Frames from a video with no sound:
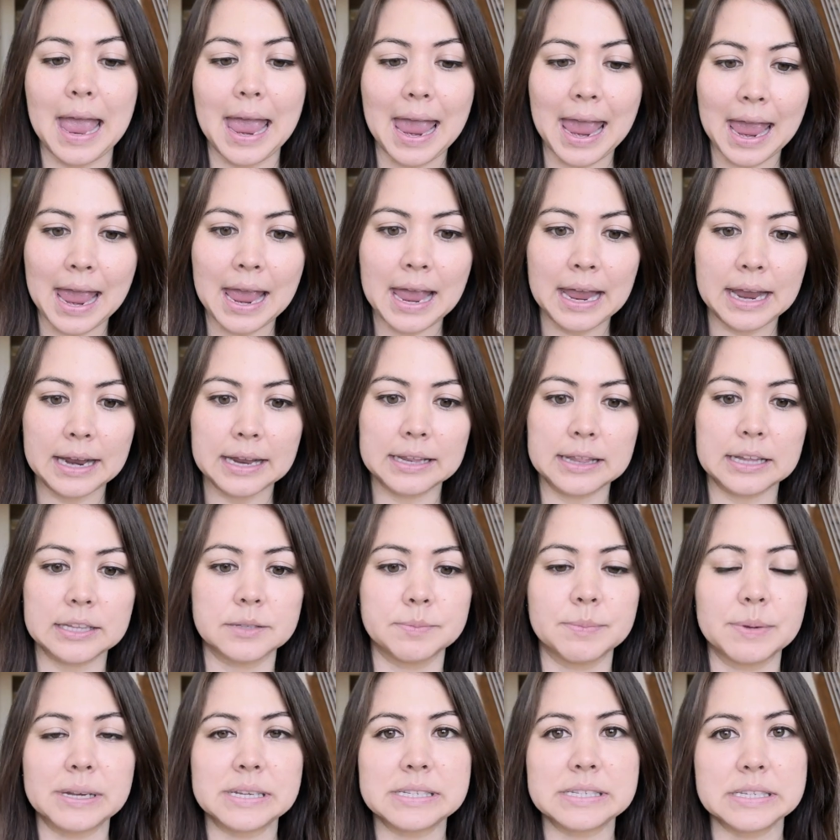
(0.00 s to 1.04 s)
egg that's
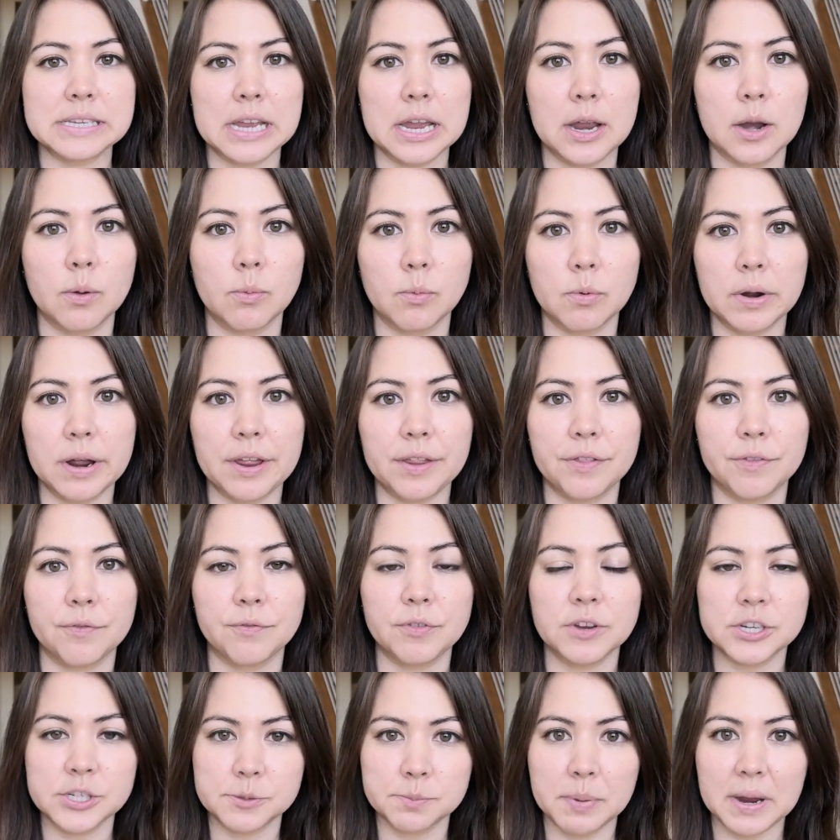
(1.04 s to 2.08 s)
mixed in with
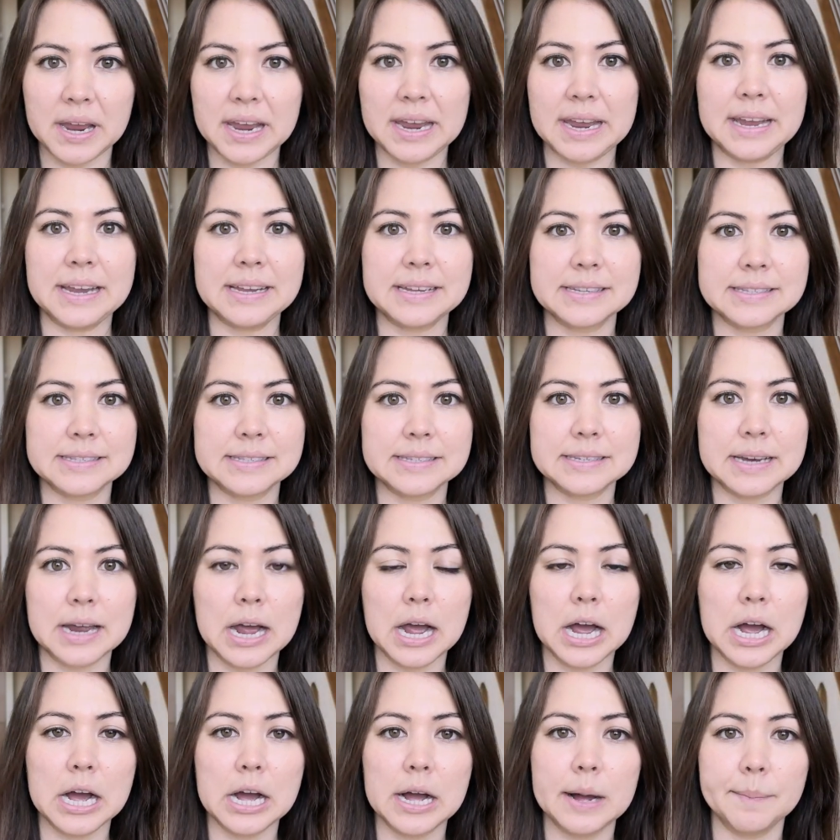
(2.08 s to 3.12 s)
fish paste,
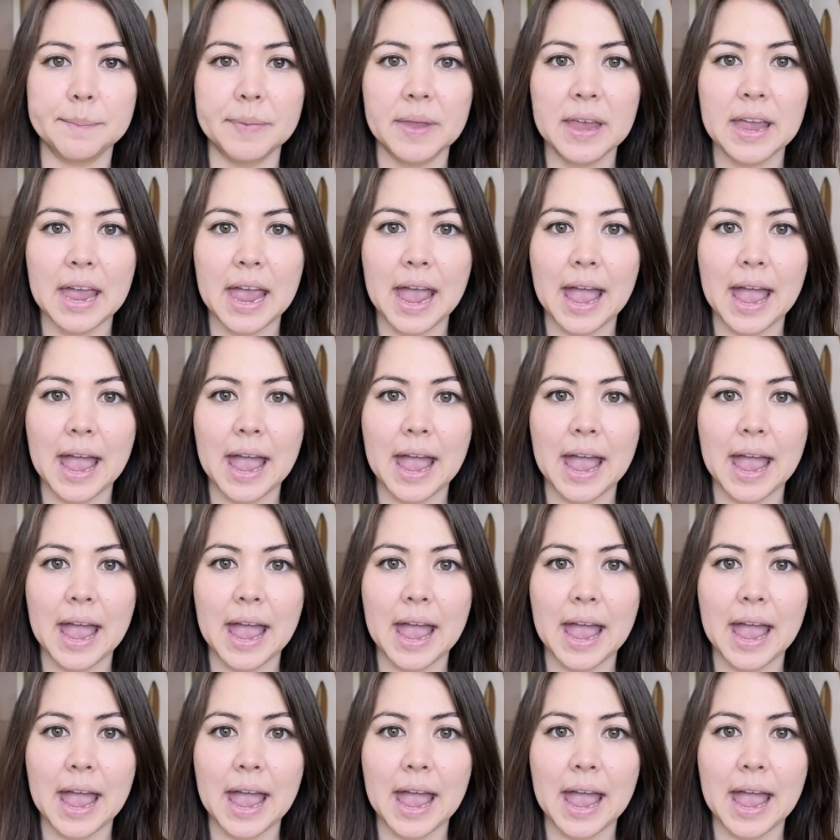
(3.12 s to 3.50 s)
um,